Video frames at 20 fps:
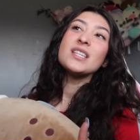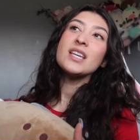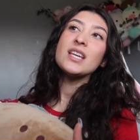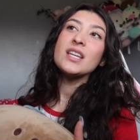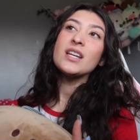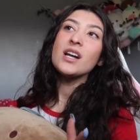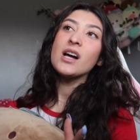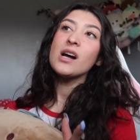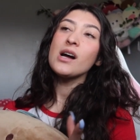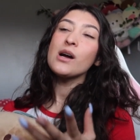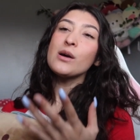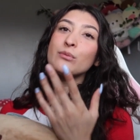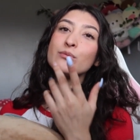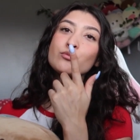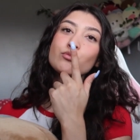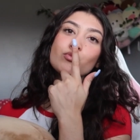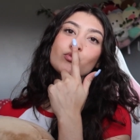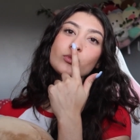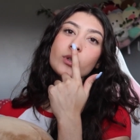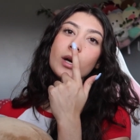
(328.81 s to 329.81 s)
seen
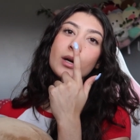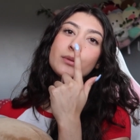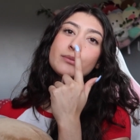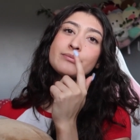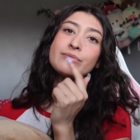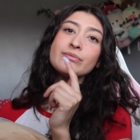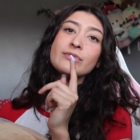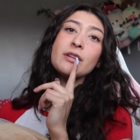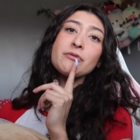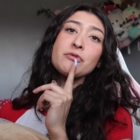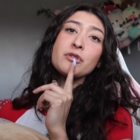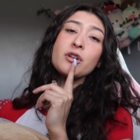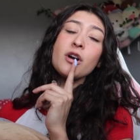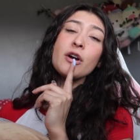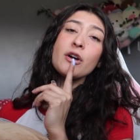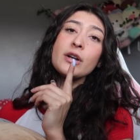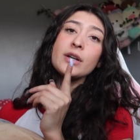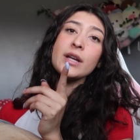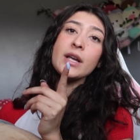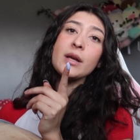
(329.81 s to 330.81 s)
um um
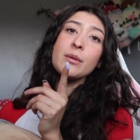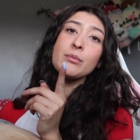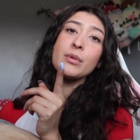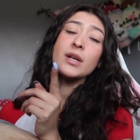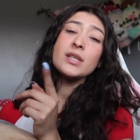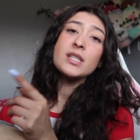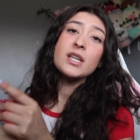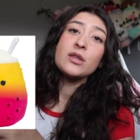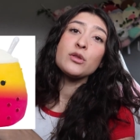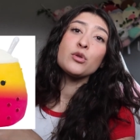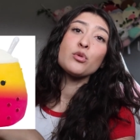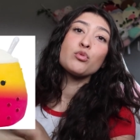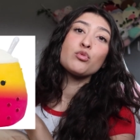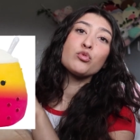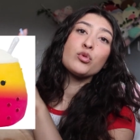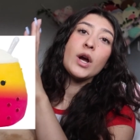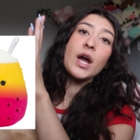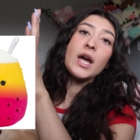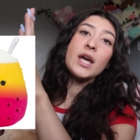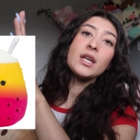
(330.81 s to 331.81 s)
forgot her name but it's like the
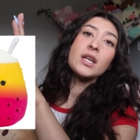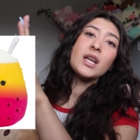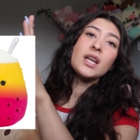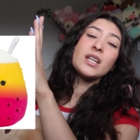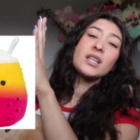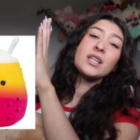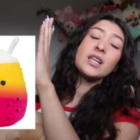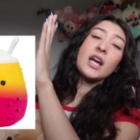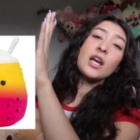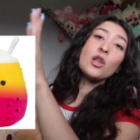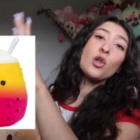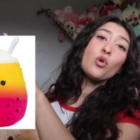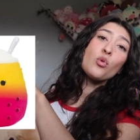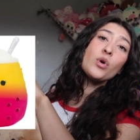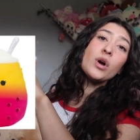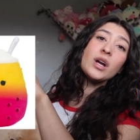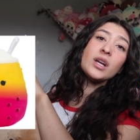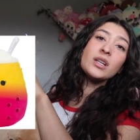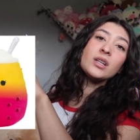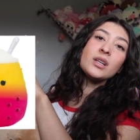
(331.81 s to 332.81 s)
red and yellow
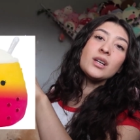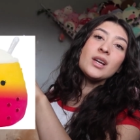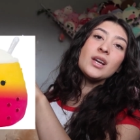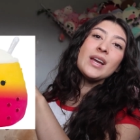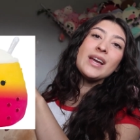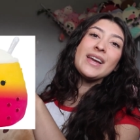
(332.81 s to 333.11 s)
one